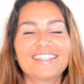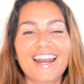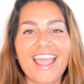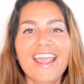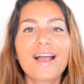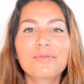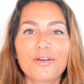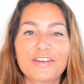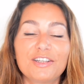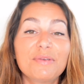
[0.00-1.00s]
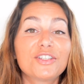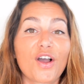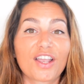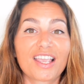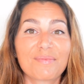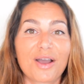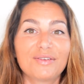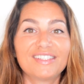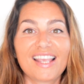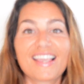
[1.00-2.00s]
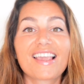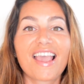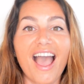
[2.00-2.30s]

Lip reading: Today I'm going to be talking about taking